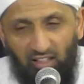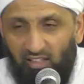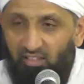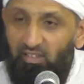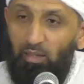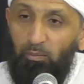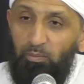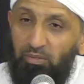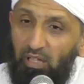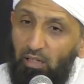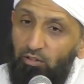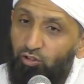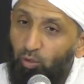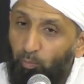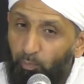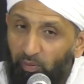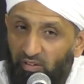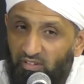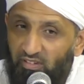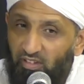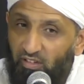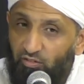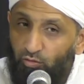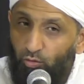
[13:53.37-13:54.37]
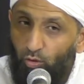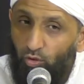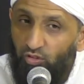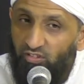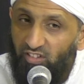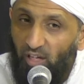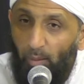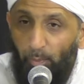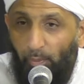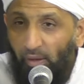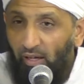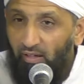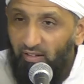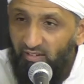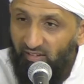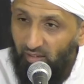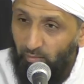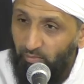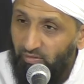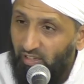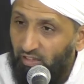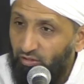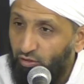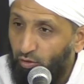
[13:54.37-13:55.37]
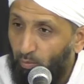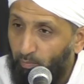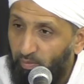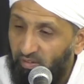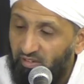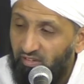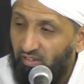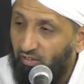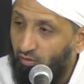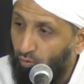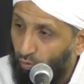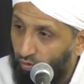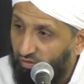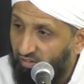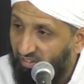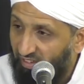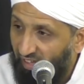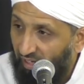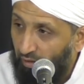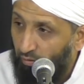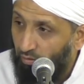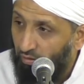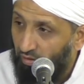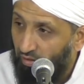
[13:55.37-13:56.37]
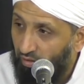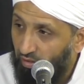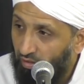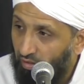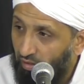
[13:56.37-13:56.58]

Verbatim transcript: Sometimes your business goes up, sometimes your business goes down.